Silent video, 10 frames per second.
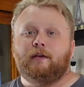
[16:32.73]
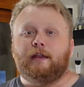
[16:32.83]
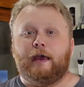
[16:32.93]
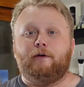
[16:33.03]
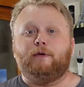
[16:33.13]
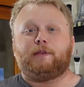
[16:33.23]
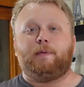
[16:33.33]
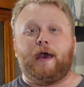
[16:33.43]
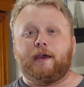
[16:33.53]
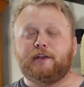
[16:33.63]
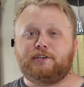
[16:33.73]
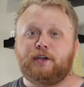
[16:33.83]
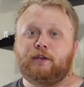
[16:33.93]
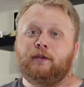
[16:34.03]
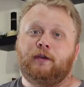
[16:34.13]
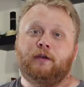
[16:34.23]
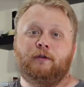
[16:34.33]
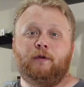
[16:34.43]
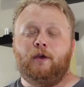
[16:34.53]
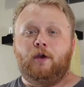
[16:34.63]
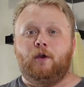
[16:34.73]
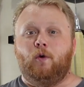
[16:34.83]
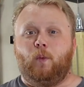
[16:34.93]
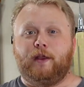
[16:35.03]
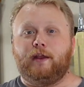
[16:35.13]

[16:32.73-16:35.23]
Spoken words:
Now with the packaging, we